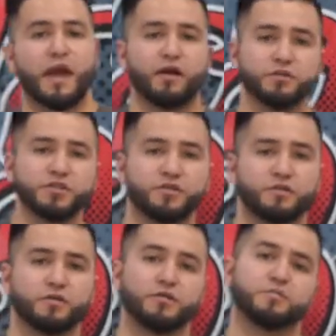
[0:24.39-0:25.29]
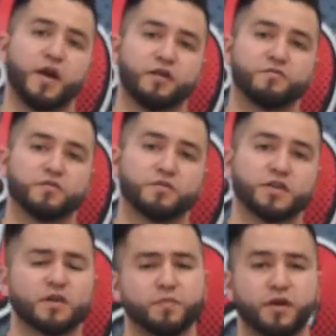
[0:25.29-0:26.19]
How does your
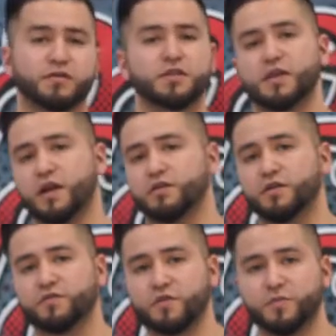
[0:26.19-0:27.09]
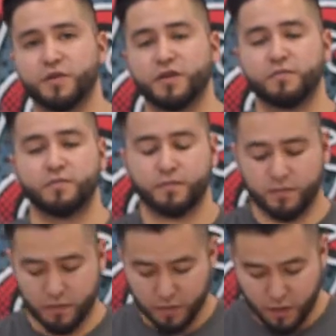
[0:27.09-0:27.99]
manifold compare to the Airlift 3P?
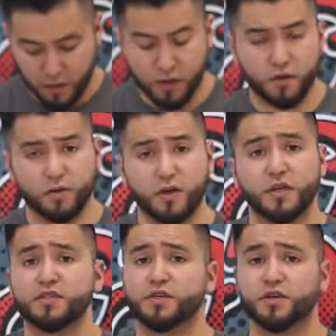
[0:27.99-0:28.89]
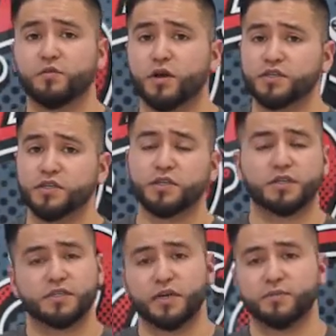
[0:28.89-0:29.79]
Well, that's a good question,
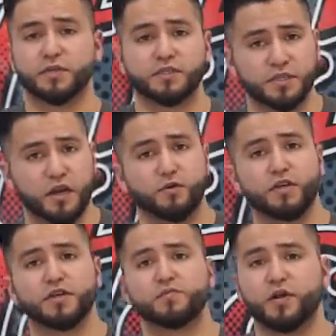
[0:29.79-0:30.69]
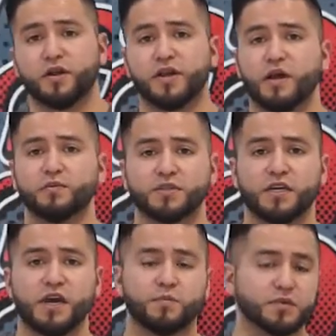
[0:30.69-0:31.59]
except it's not really comparing apples
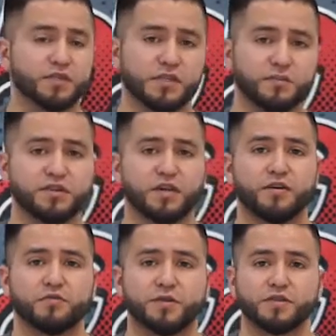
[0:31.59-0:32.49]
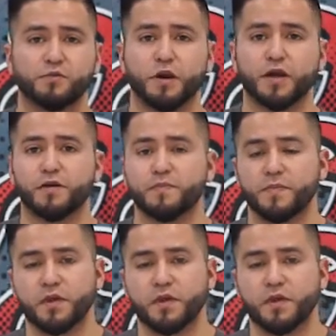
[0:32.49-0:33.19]
to apples, and let me tell you the reason why.